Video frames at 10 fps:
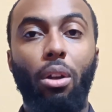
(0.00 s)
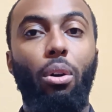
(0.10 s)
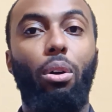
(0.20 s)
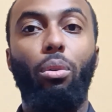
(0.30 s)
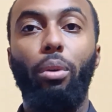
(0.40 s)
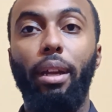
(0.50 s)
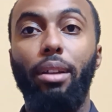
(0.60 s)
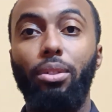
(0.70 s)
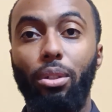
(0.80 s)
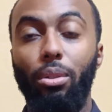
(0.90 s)
All one
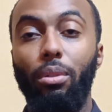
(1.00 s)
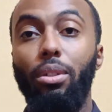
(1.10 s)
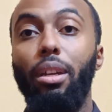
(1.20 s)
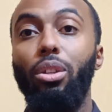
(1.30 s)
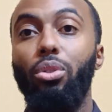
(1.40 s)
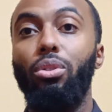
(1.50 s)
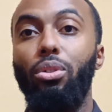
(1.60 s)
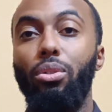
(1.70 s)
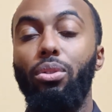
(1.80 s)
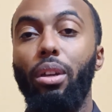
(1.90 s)
has to do is
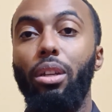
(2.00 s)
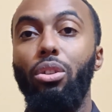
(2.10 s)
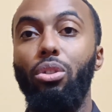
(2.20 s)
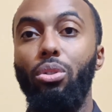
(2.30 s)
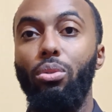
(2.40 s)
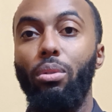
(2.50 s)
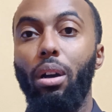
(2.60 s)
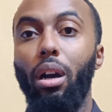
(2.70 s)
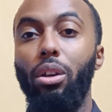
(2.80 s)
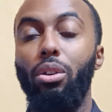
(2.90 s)
introduce a new
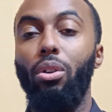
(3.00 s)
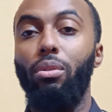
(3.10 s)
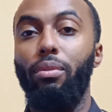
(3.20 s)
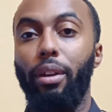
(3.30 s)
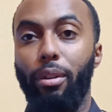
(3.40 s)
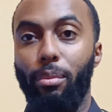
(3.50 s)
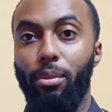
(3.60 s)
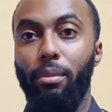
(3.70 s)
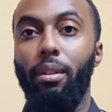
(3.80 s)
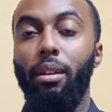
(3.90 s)
unknown
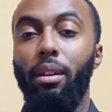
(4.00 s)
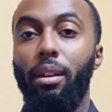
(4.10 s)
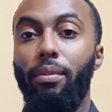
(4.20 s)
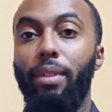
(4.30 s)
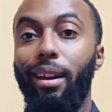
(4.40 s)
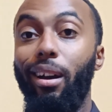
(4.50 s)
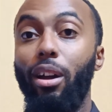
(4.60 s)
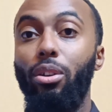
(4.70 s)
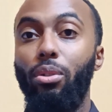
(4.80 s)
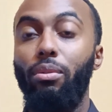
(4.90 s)
variable. If that
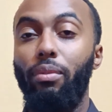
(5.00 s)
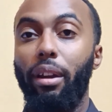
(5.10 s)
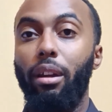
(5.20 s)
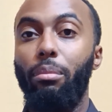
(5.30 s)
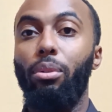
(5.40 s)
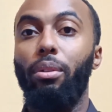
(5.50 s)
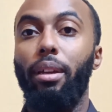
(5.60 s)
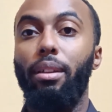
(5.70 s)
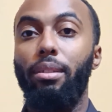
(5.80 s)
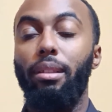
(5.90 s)
unknown variable
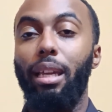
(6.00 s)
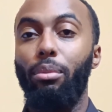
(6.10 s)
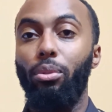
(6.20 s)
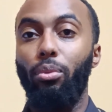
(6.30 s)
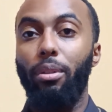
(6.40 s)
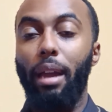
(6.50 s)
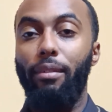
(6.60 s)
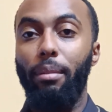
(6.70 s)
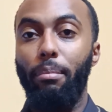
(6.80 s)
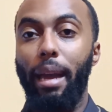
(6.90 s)
is labeled with
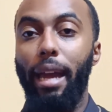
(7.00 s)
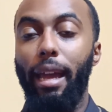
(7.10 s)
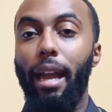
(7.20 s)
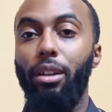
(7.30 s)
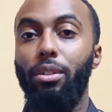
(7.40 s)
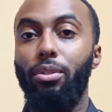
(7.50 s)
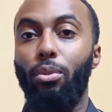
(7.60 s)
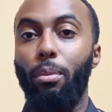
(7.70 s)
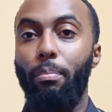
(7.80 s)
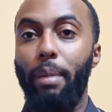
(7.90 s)
having bad actions
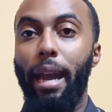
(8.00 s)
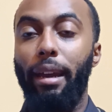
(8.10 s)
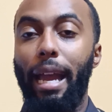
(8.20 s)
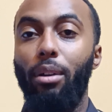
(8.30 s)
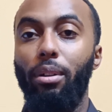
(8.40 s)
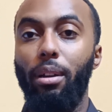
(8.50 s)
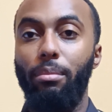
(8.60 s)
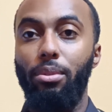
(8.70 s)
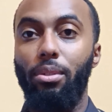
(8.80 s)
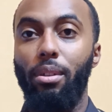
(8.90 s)
or bad
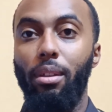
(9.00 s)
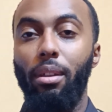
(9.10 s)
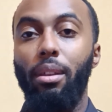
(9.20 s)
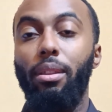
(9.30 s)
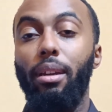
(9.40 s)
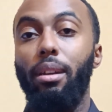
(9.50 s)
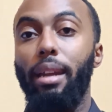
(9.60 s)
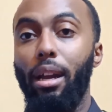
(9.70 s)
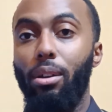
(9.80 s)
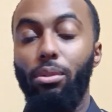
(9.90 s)
outcomes, then
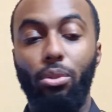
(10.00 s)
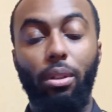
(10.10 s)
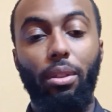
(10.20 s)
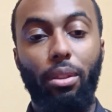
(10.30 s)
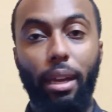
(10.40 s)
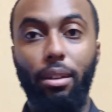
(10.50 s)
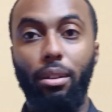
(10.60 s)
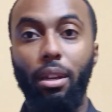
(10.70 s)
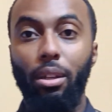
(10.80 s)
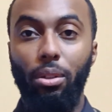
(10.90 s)
now you can
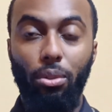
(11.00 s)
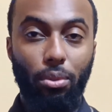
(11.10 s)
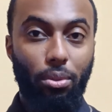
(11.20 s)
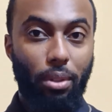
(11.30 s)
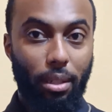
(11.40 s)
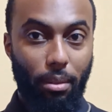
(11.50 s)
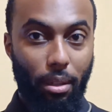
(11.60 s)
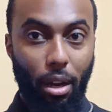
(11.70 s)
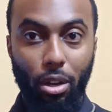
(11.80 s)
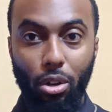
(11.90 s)
then use this
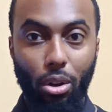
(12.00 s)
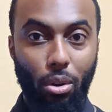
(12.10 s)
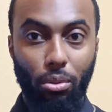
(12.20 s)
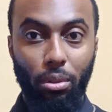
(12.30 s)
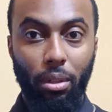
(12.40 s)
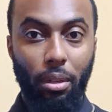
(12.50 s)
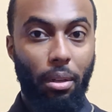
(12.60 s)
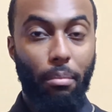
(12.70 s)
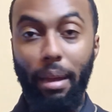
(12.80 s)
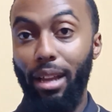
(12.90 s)
unknown,
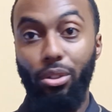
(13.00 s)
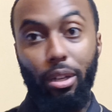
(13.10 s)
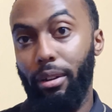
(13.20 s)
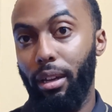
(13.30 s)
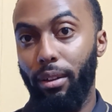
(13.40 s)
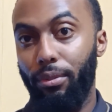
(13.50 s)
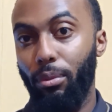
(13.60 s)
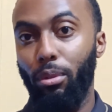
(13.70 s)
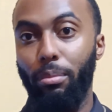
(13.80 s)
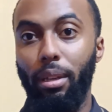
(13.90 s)
imaginary, if
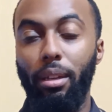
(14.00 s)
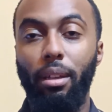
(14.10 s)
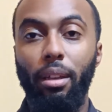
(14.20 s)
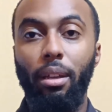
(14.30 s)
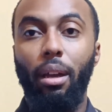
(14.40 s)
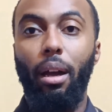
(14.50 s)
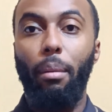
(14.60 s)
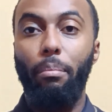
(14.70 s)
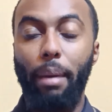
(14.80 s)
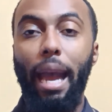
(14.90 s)
it will be,
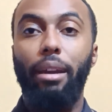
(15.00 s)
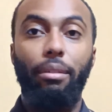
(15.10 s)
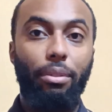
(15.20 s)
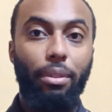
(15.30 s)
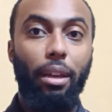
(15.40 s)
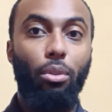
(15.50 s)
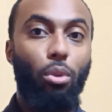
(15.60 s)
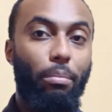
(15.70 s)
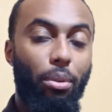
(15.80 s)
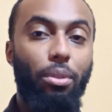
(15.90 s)
a bad thing
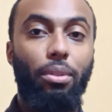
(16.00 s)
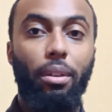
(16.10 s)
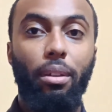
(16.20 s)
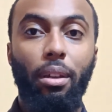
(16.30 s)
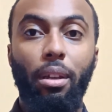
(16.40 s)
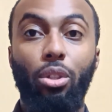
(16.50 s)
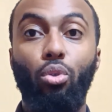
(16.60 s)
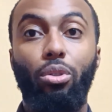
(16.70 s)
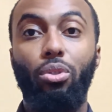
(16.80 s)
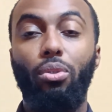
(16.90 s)
or person
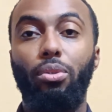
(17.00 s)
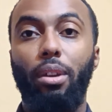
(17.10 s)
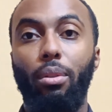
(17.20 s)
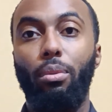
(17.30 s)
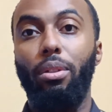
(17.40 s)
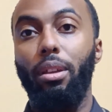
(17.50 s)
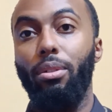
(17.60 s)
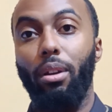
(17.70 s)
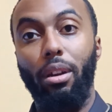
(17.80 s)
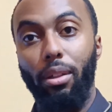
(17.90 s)
to associate with
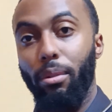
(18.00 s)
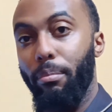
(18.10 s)
either another